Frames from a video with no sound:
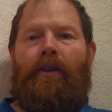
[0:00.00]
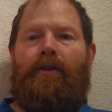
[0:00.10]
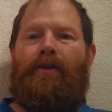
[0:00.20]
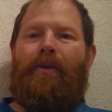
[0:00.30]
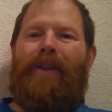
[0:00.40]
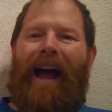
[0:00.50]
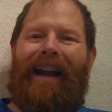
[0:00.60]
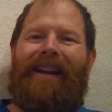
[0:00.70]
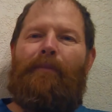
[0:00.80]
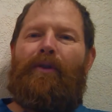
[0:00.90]
So
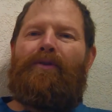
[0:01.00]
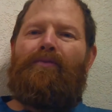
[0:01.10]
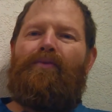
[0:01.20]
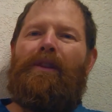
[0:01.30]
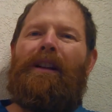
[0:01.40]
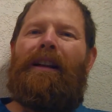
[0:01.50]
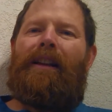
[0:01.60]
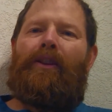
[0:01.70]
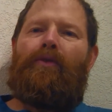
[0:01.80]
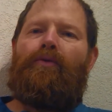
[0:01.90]
that number is really
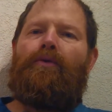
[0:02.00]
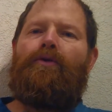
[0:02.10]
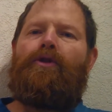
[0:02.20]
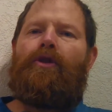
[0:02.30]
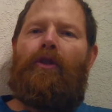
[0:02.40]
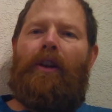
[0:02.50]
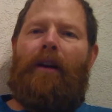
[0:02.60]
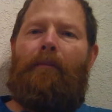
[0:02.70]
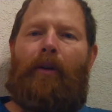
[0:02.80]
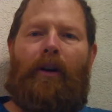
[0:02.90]
the crucial
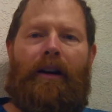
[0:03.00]
number,